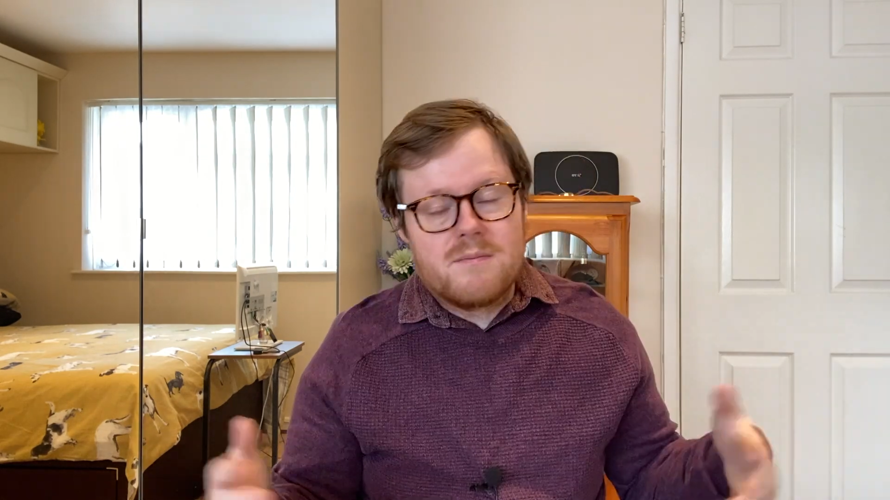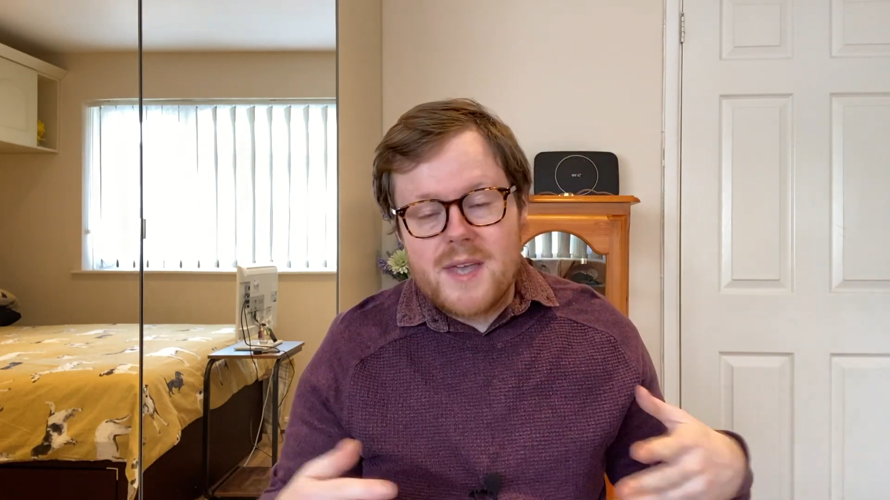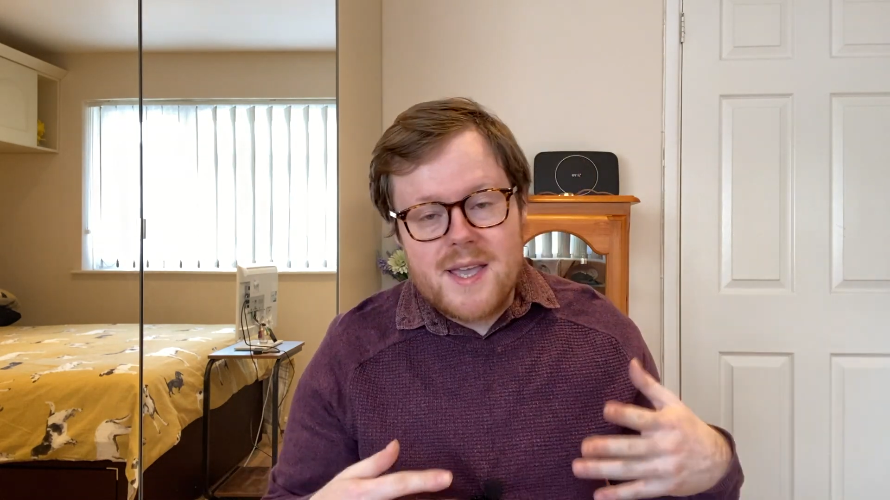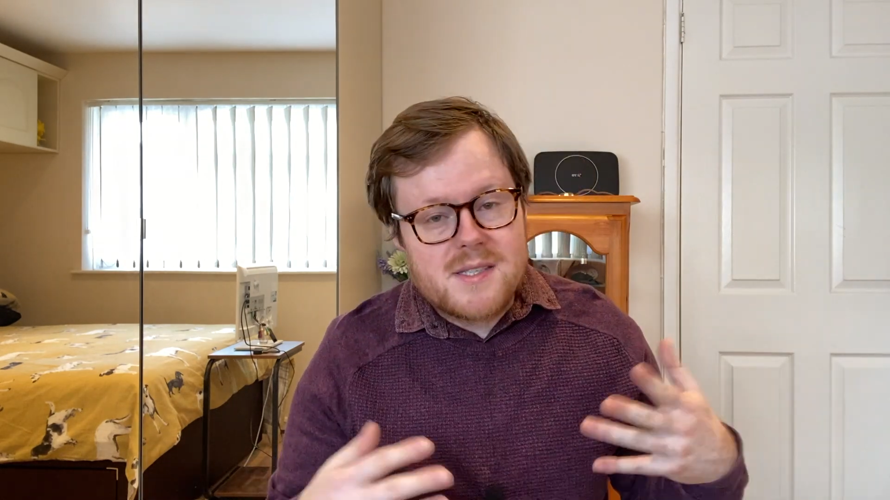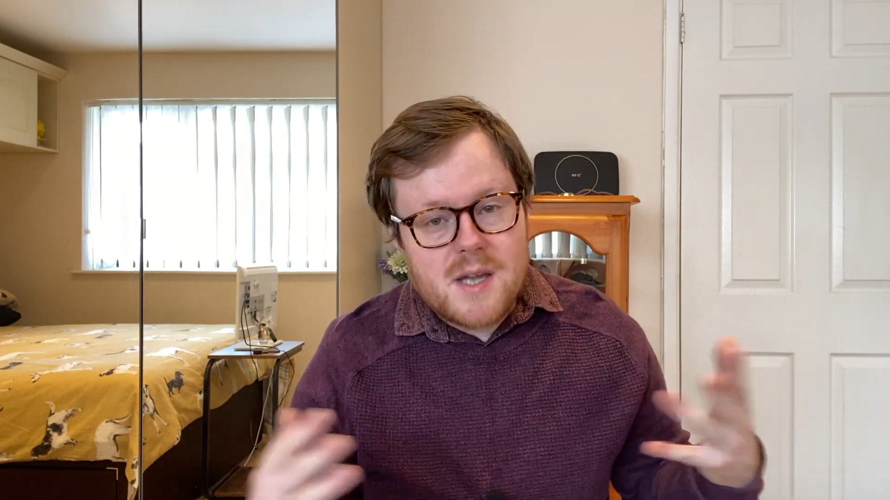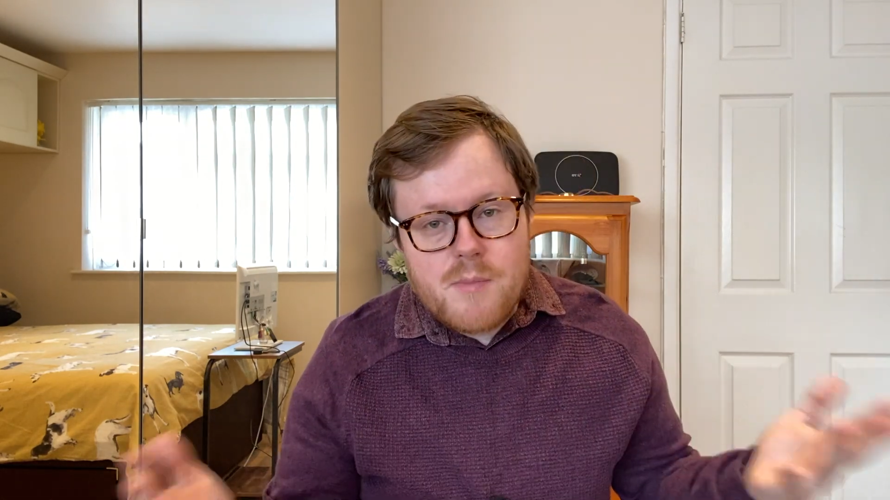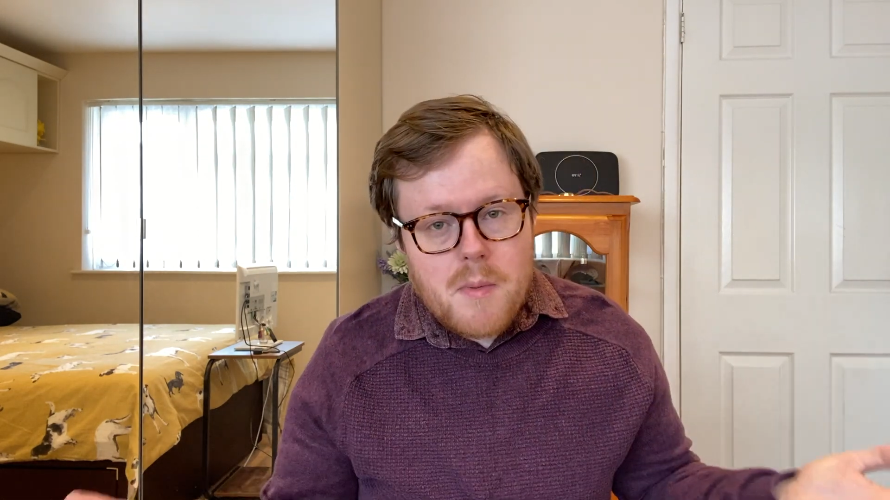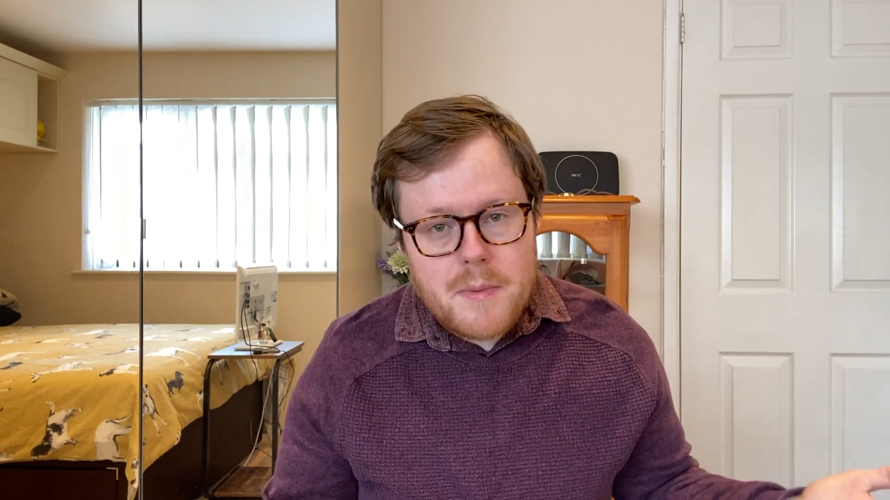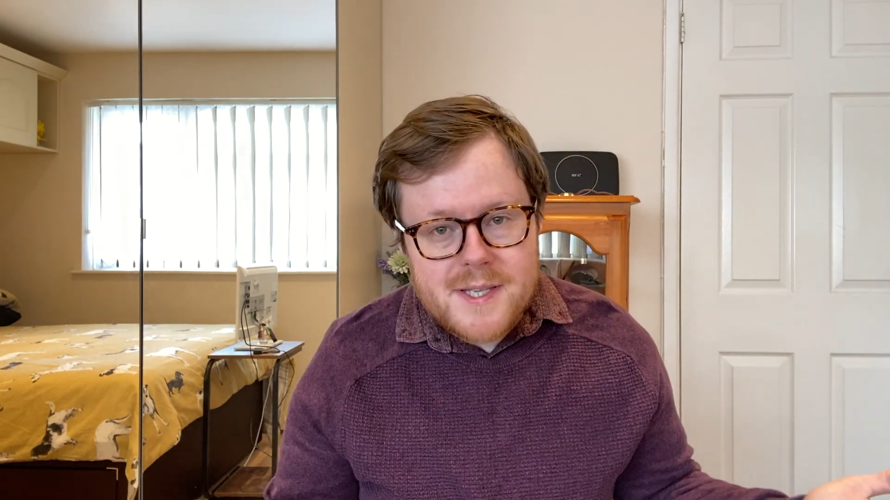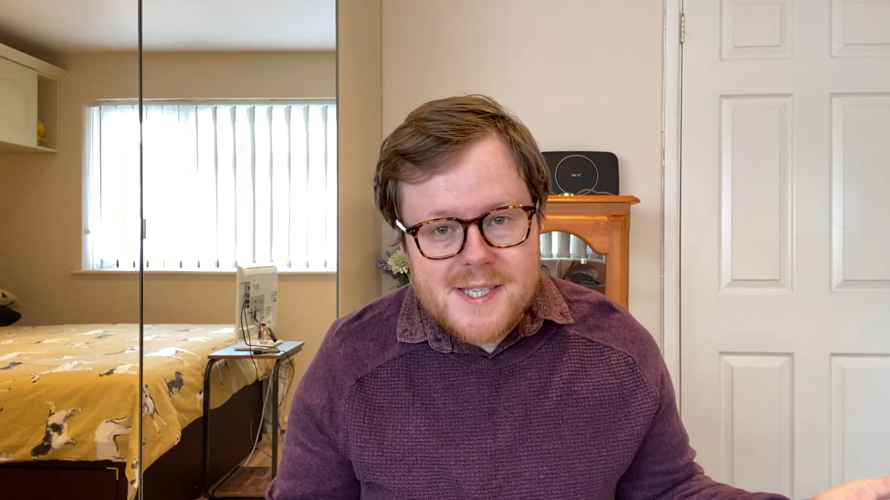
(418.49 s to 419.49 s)
Yes, I
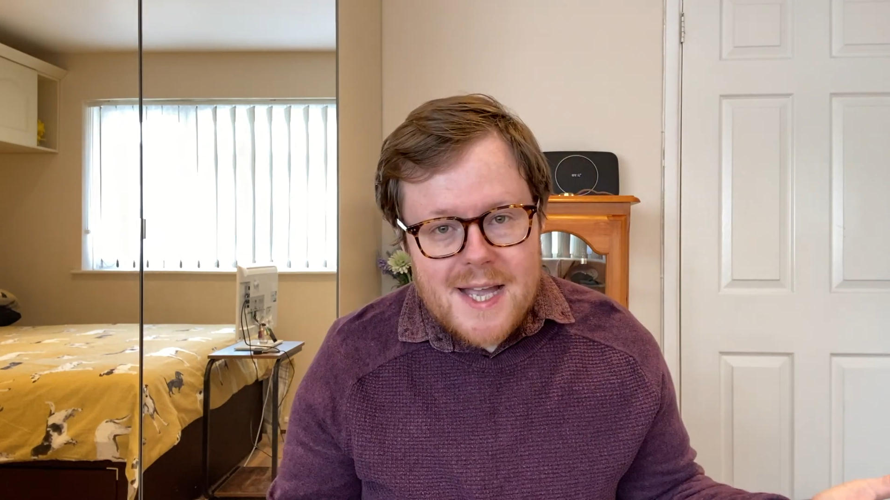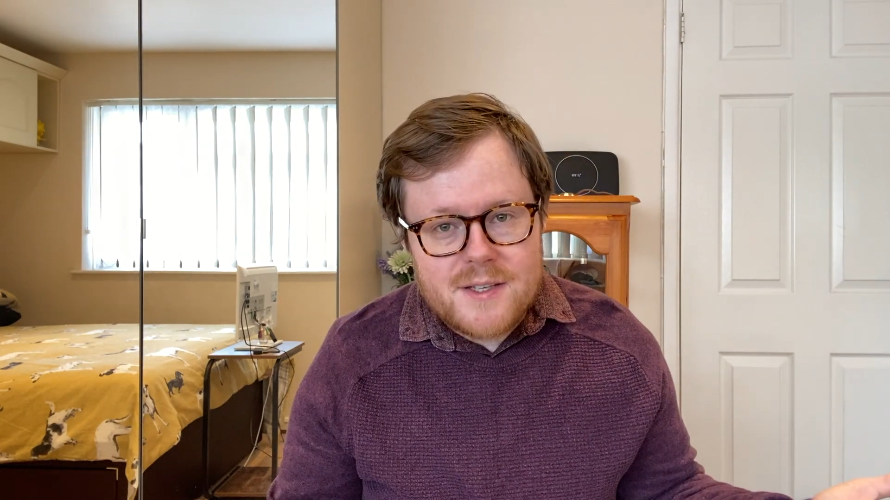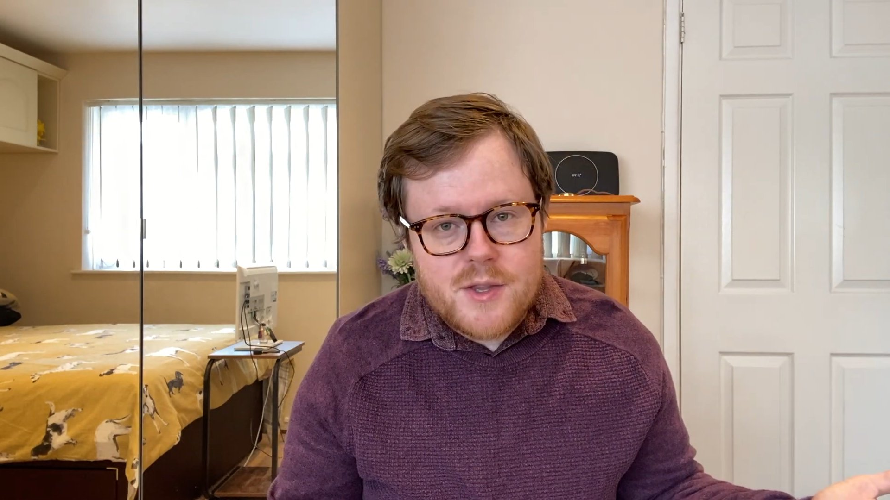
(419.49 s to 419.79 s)
probably sanded the